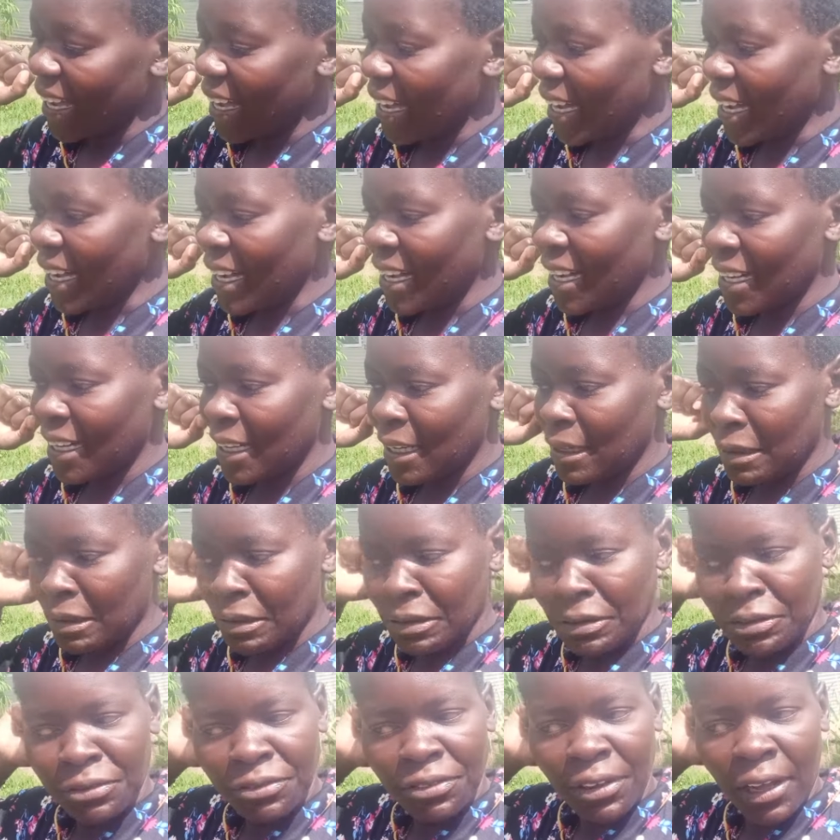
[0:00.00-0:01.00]
uh
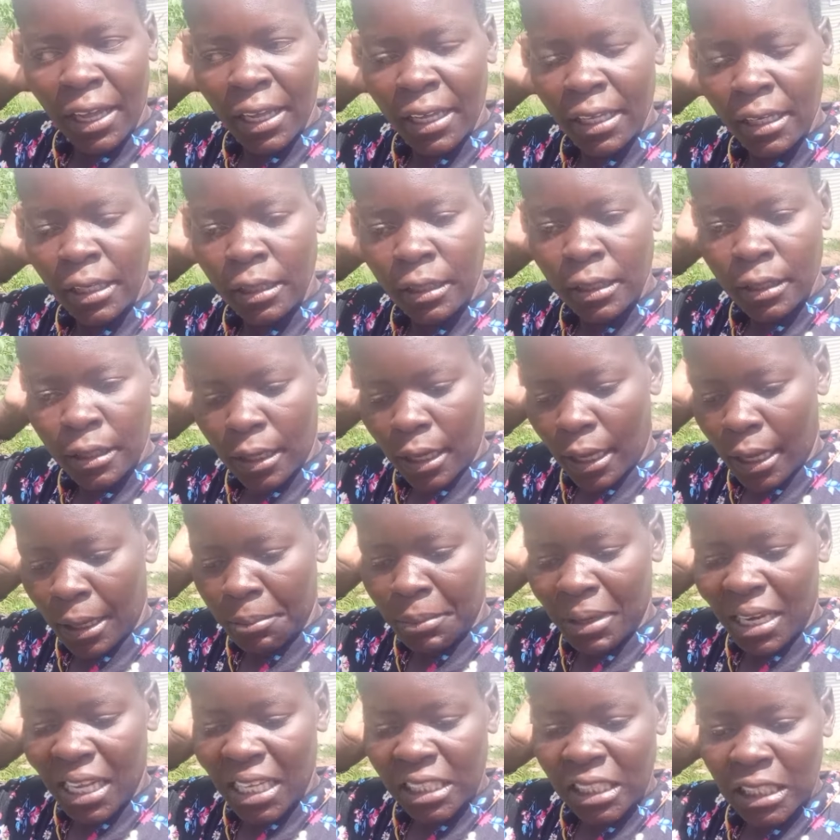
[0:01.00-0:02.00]
fine i
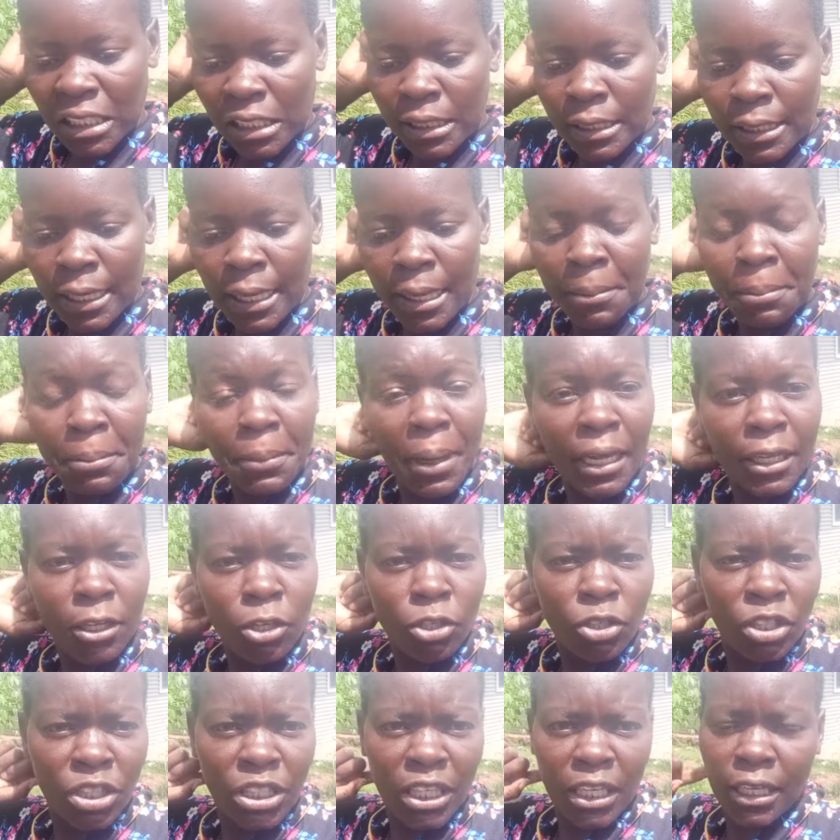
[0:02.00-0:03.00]
bless his name i
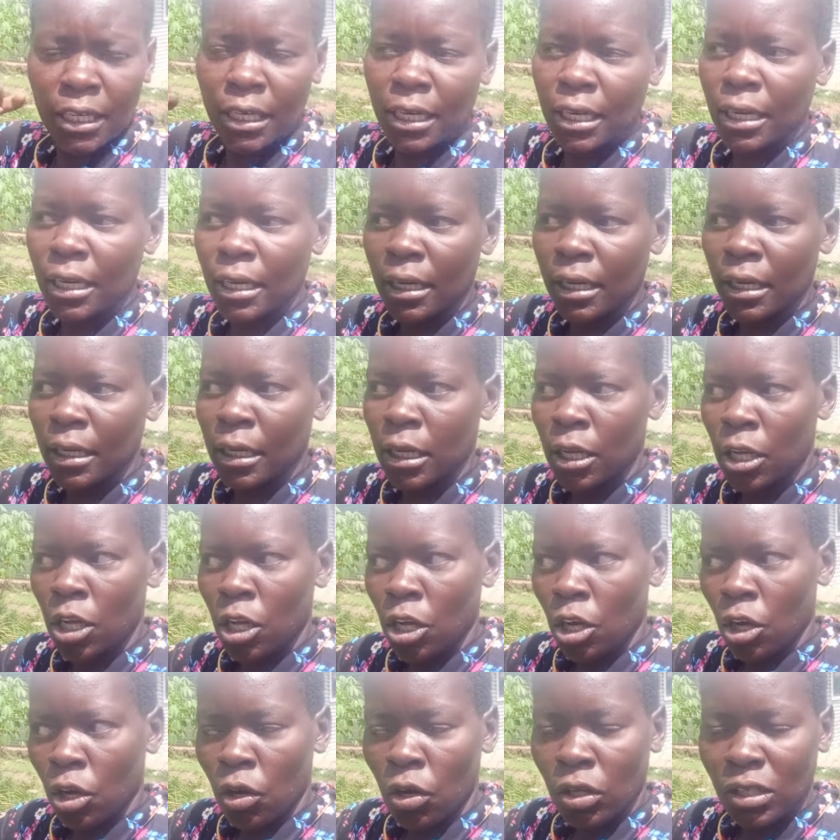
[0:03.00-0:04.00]
don't take uh,
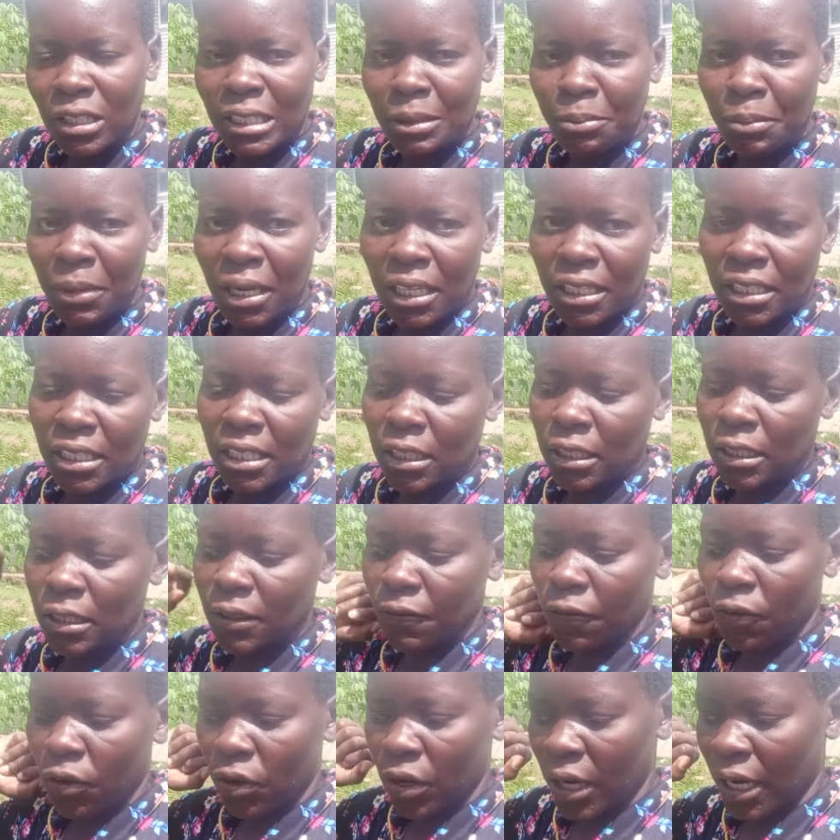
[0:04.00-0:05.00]
god's blessings
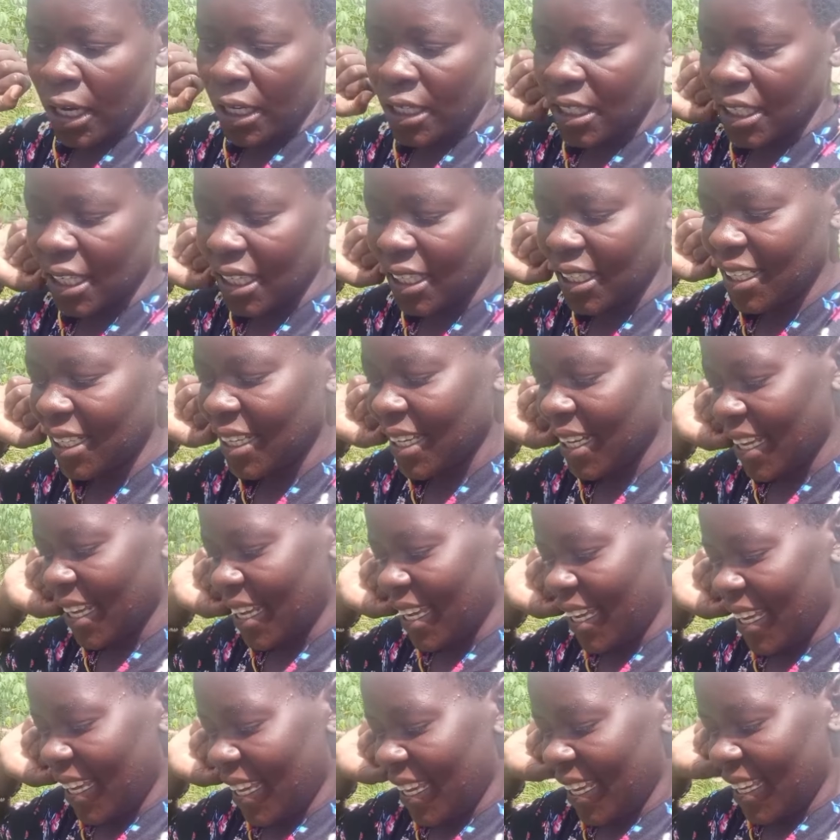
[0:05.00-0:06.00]
for granted
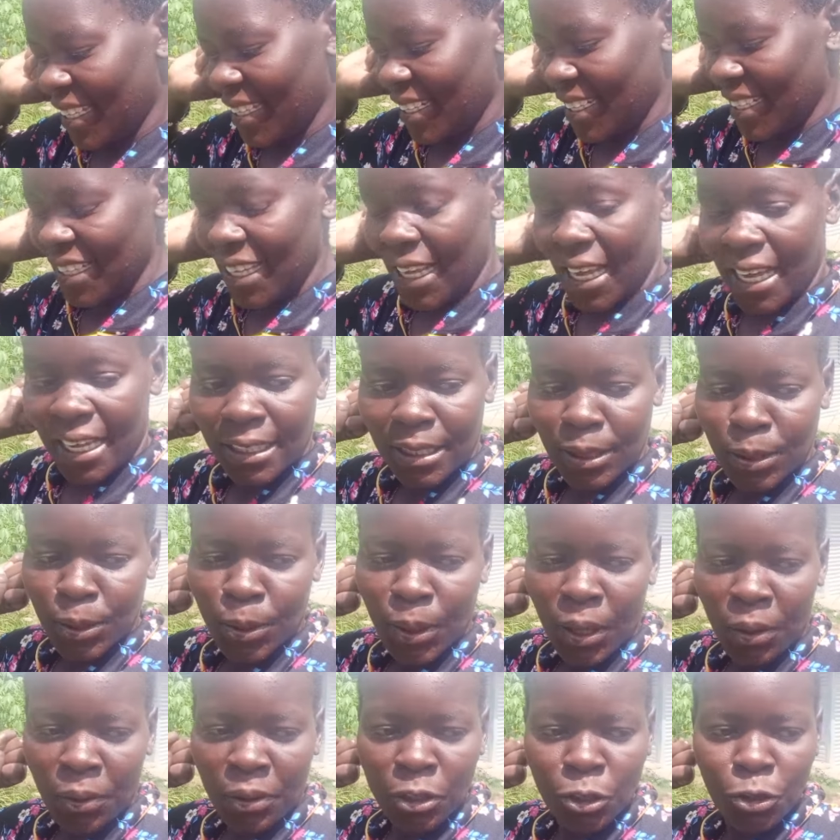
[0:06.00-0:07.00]
and yeah so
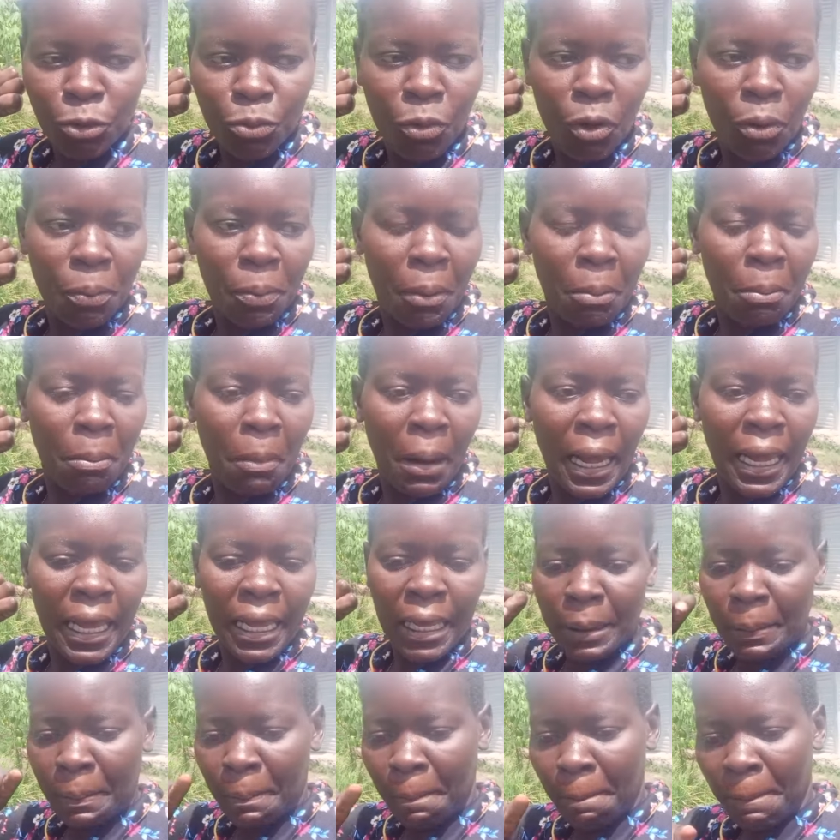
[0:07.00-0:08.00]
i want to mop
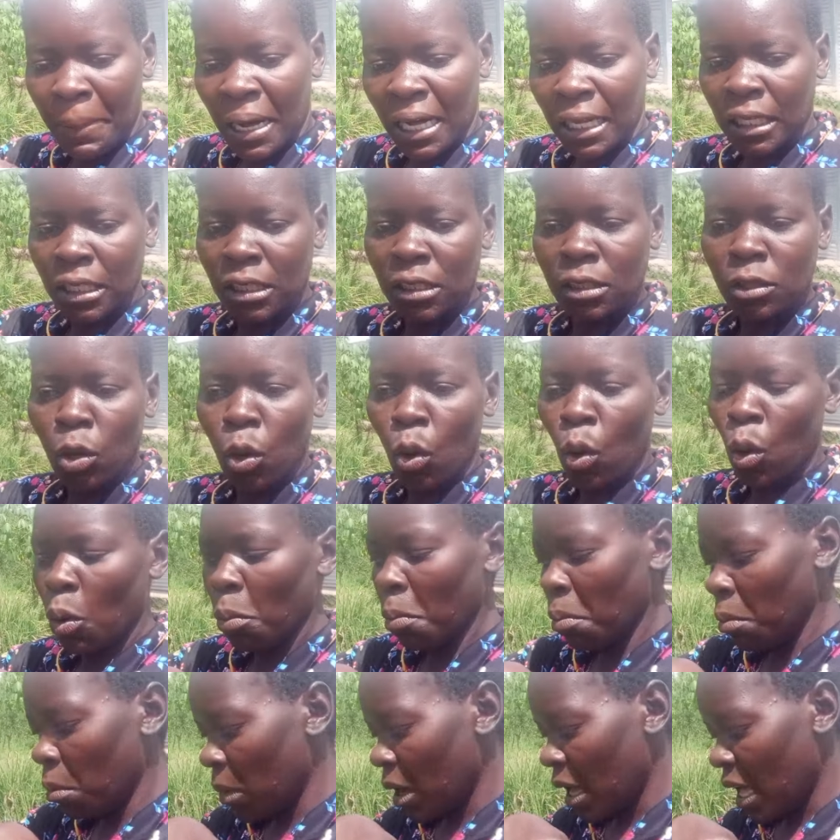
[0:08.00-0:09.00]
my parents home
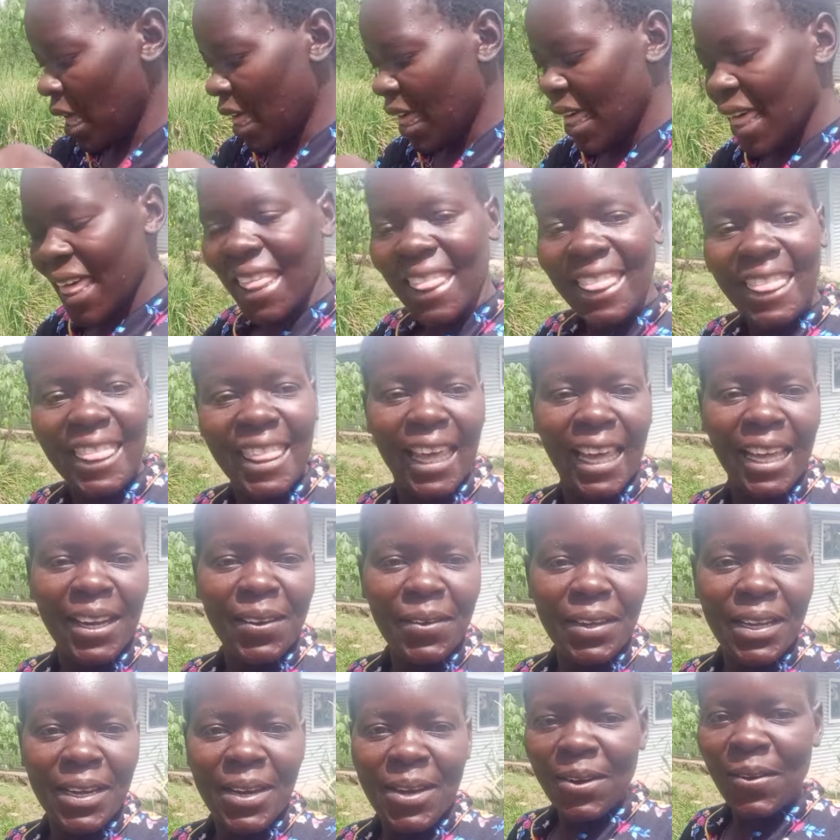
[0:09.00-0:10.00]
then we do